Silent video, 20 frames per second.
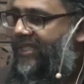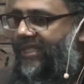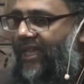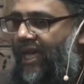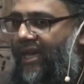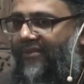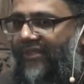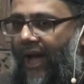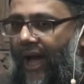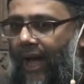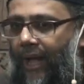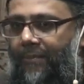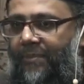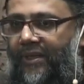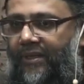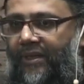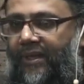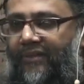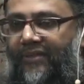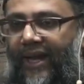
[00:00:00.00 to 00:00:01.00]
this ever
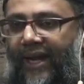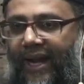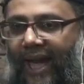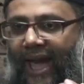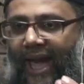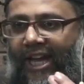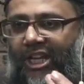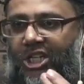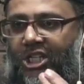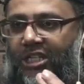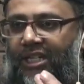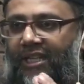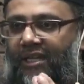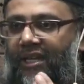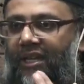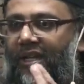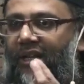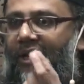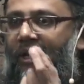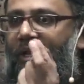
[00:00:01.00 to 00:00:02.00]
happened. That actually